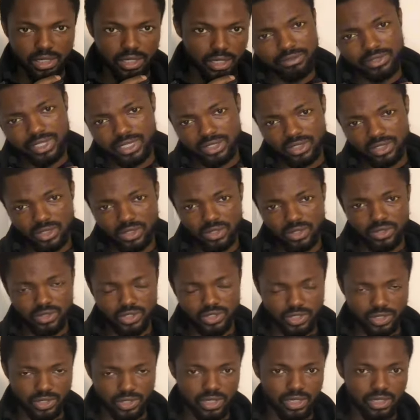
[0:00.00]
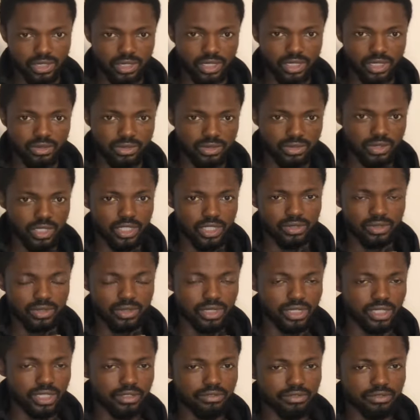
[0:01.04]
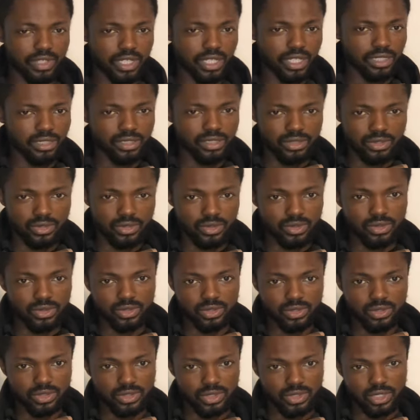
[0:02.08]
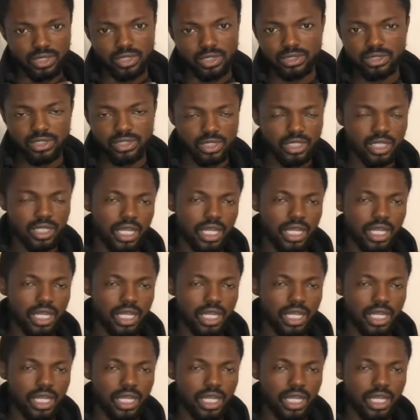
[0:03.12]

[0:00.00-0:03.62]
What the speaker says: I have this all jotted down so I don't leave any stone unturned.